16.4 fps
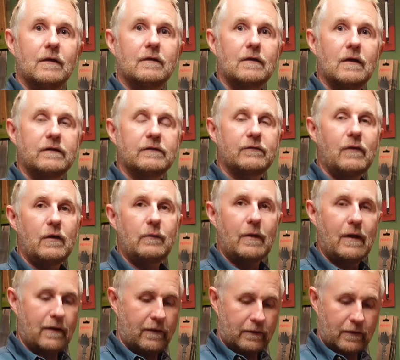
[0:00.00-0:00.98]
Guys, I hope
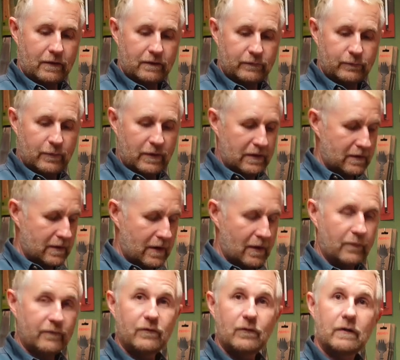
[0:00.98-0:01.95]
that has been
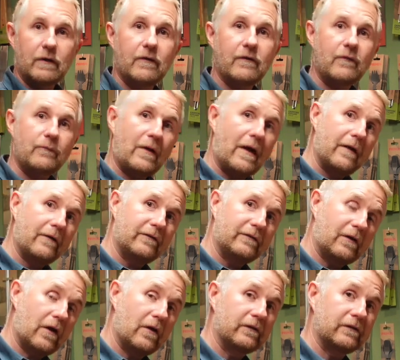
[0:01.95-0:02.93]
helpful, and I hope that
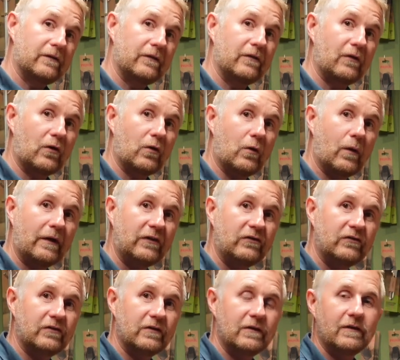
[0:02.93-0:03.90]
has answered the
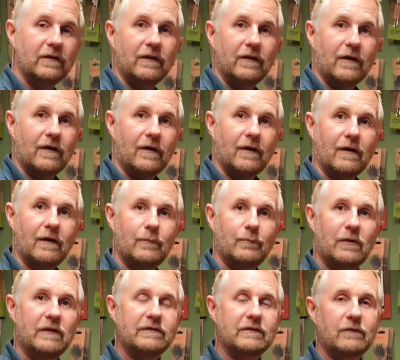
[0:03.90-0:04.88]
question.
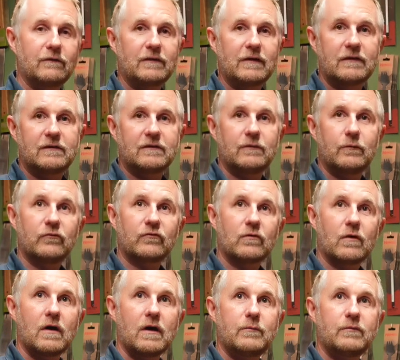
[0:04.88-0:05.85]
Please don't forget to
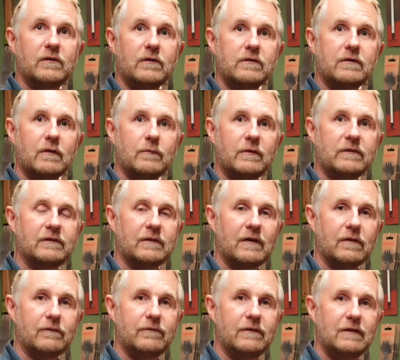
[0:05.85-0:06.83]
subscribe so you don't miss
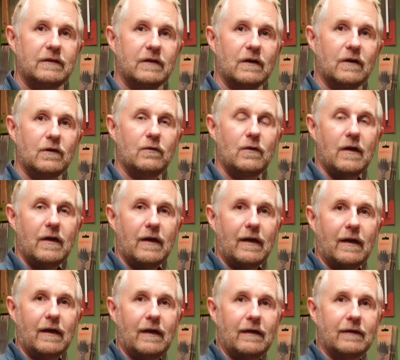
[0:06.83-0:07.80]
another video.
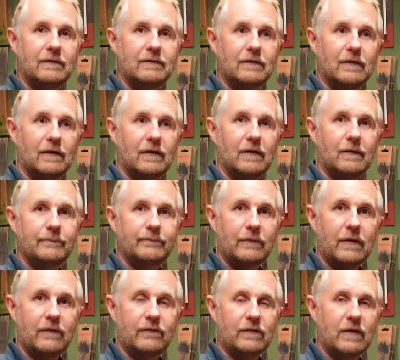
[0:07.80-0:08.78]
And
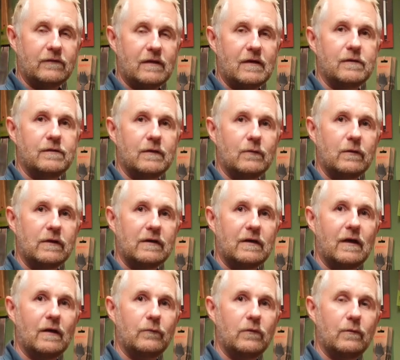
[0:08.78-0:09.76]
if there's anything we can
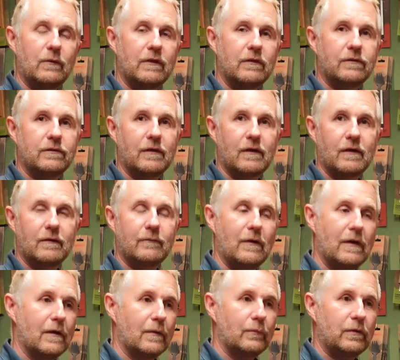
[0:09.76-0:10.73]
help you with,
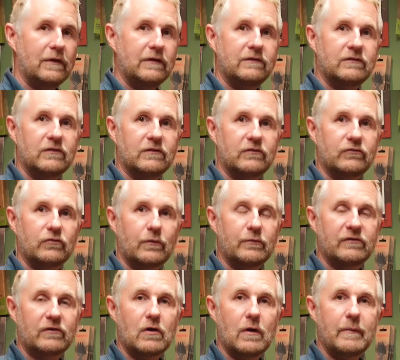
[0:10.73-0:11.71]
please just drop
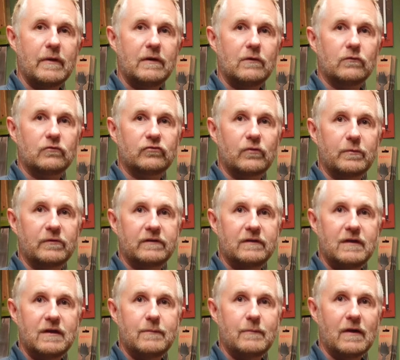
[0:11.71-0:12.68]
us a comment or drop us
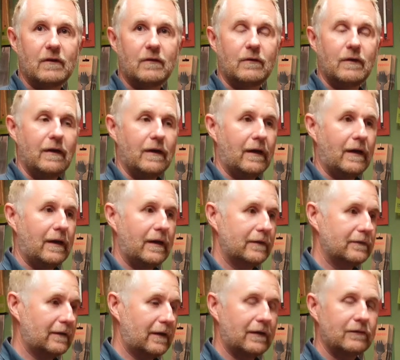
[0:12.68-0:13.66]
an email.
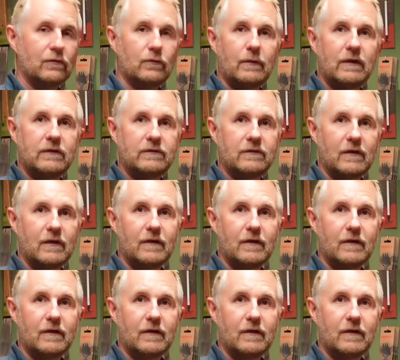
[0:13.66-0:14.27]
And as always,